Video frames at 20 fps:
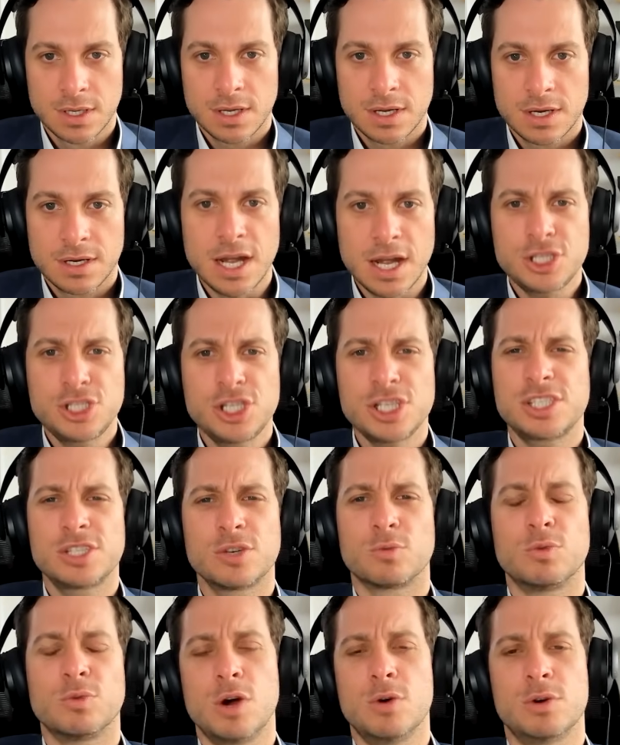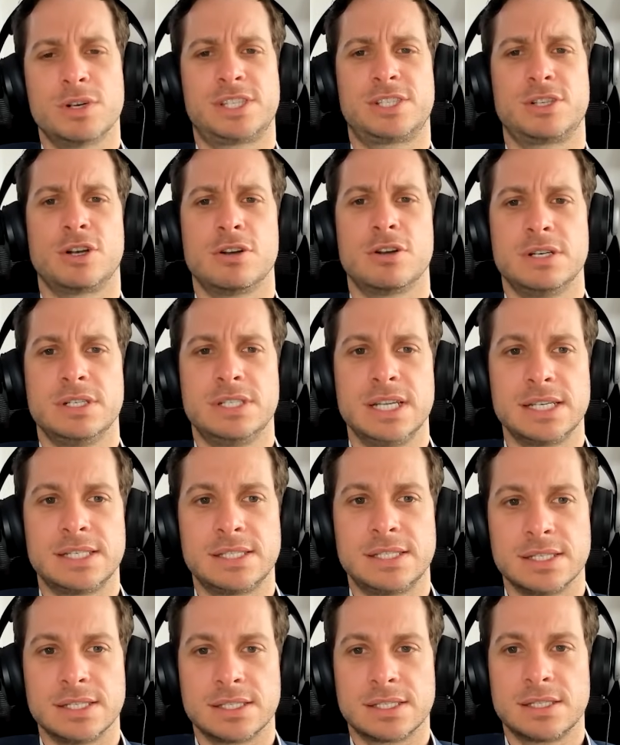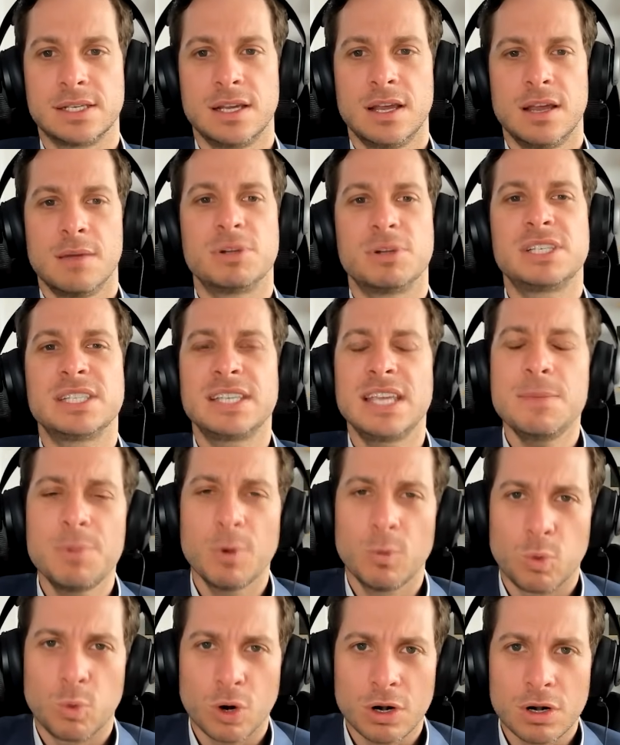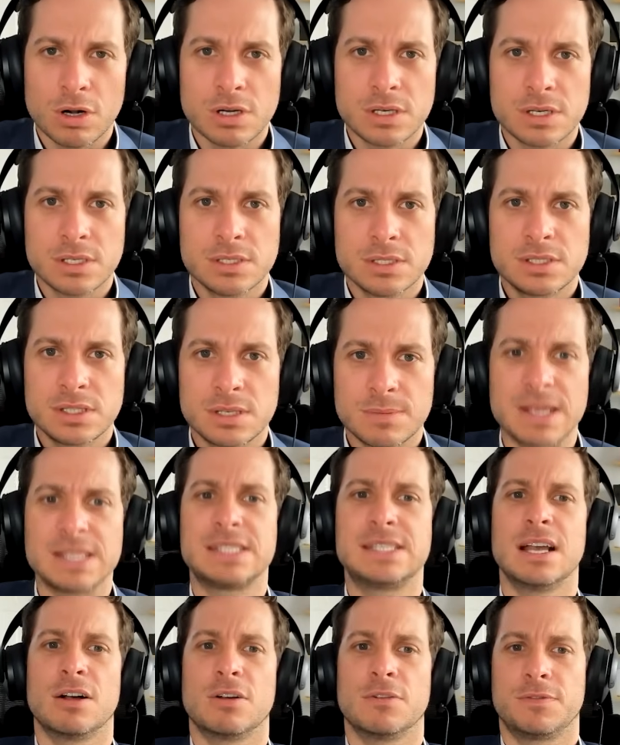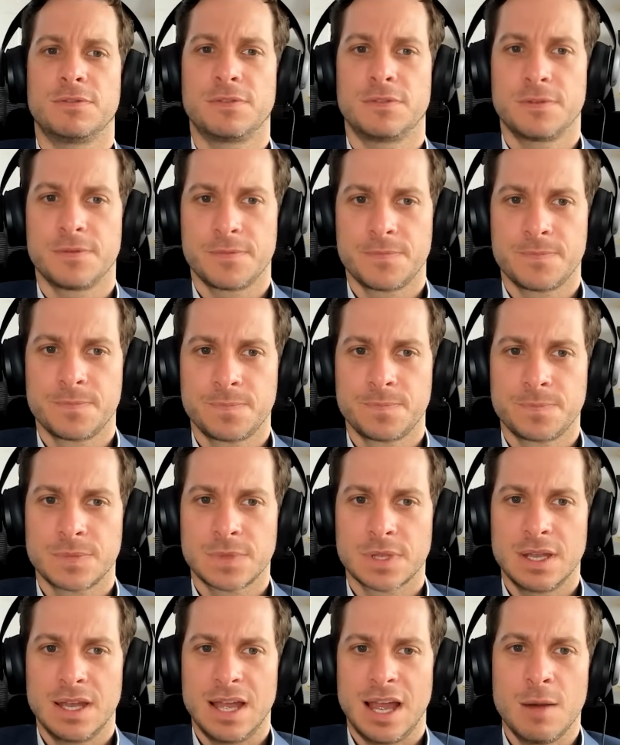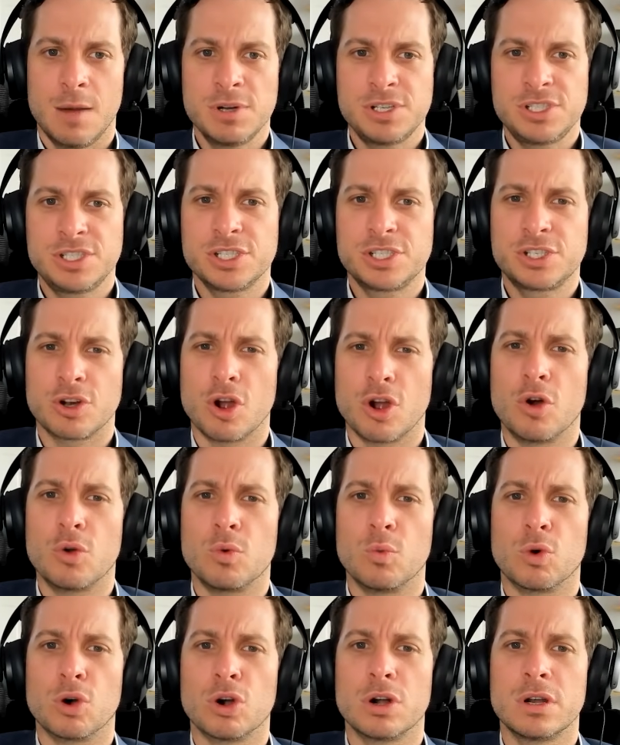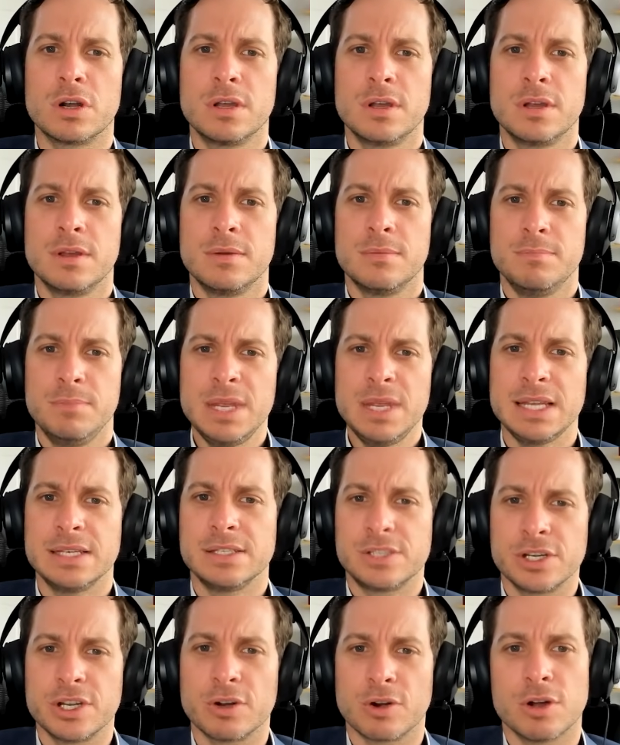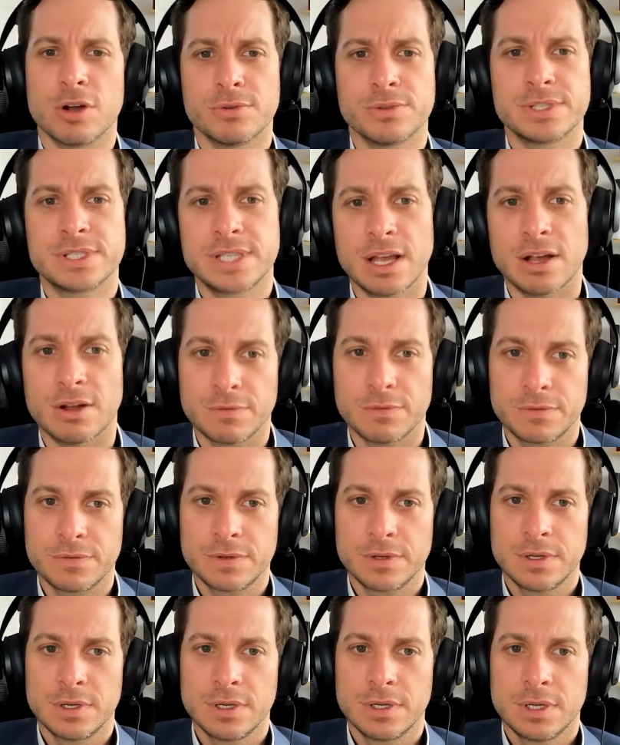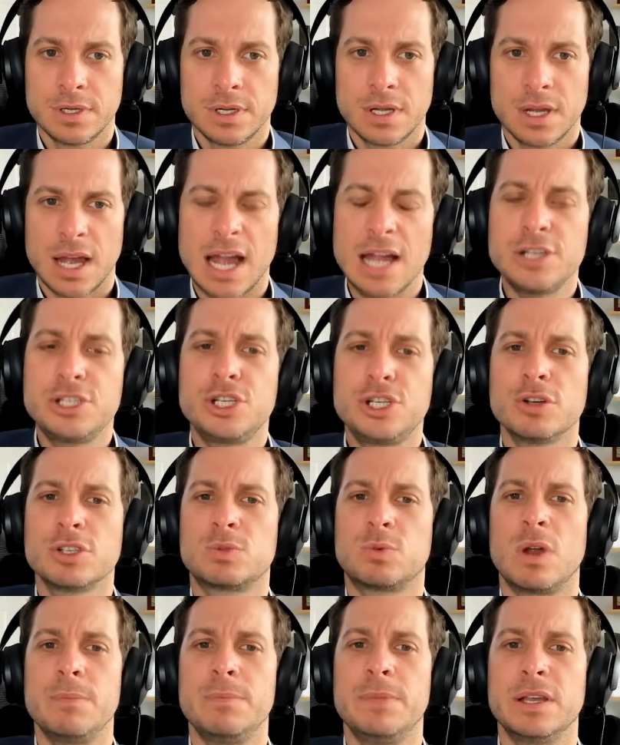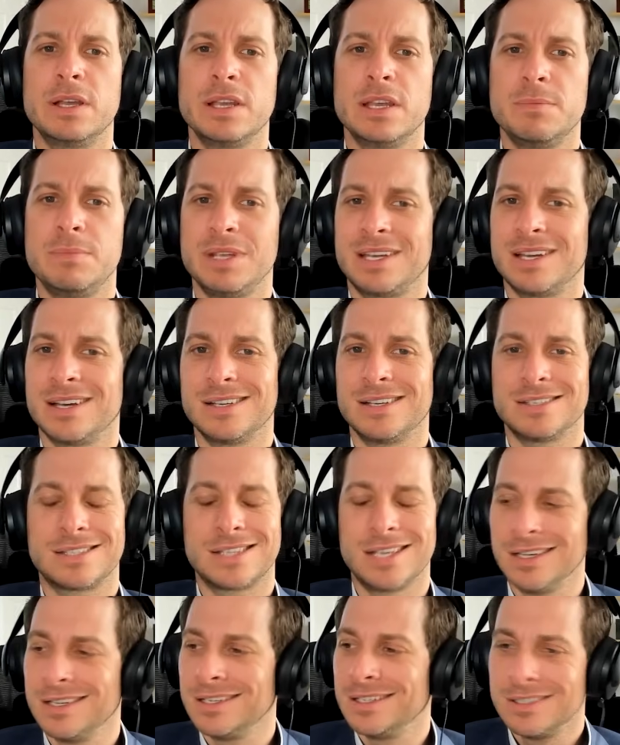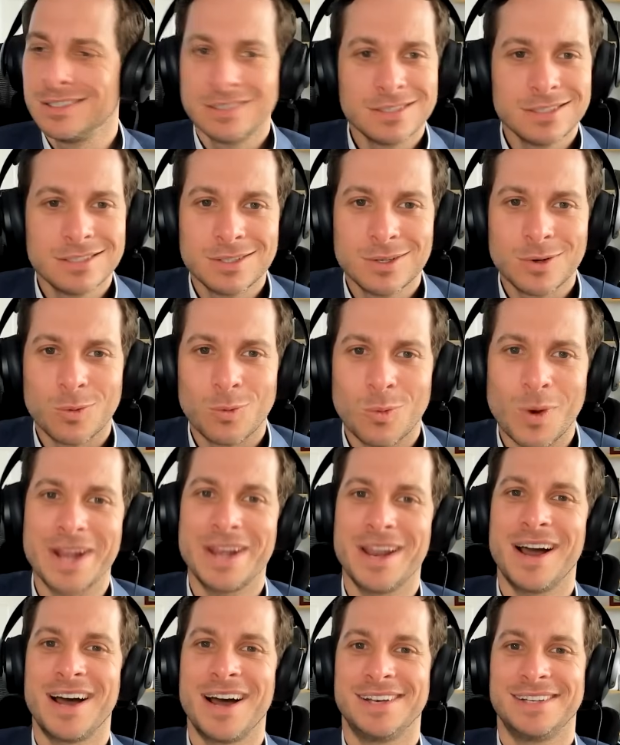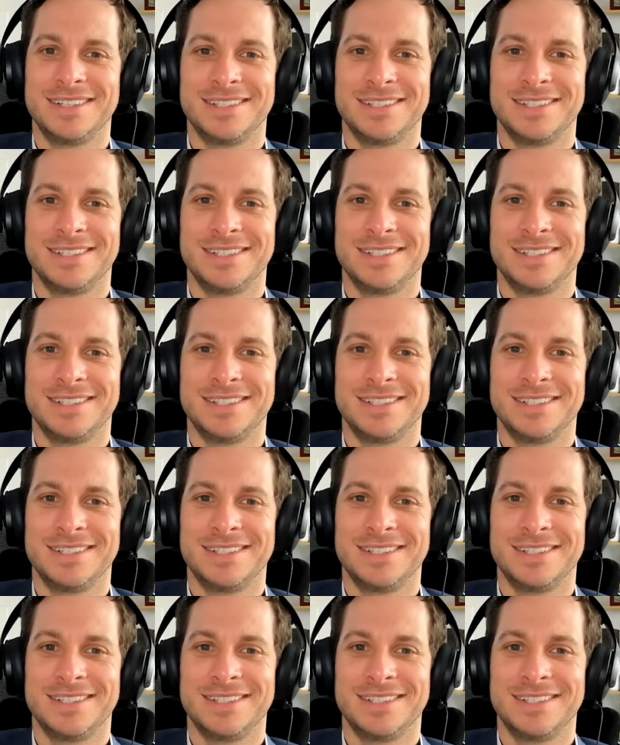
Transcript: Not just to row a certain distance, but to keep a word to myself. How much does your own word mean to your own self? I chose 1 million because why not?